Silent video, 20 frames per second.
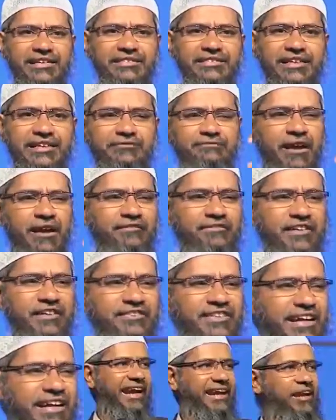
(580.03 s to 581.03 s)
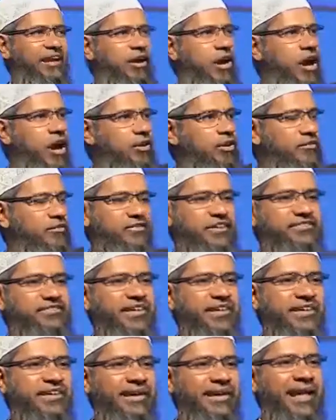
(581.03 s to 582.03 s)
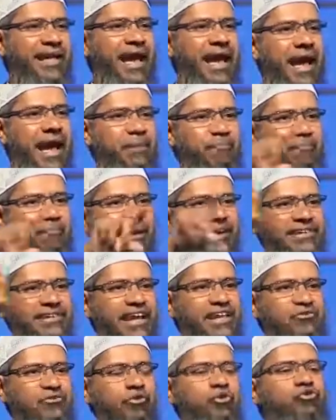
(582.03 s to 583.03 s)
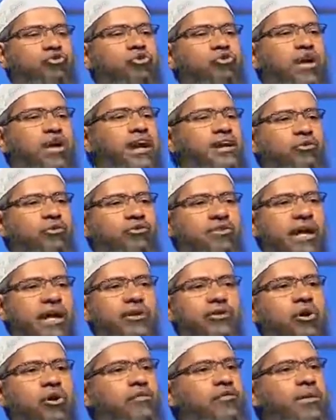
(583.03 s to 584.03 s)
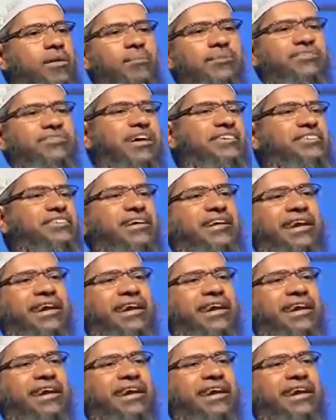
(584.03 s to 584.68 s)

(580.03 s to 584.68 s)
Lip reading: things, these 5 things are right. Out of this 100, and picked and chose. Who can do that? No one besides the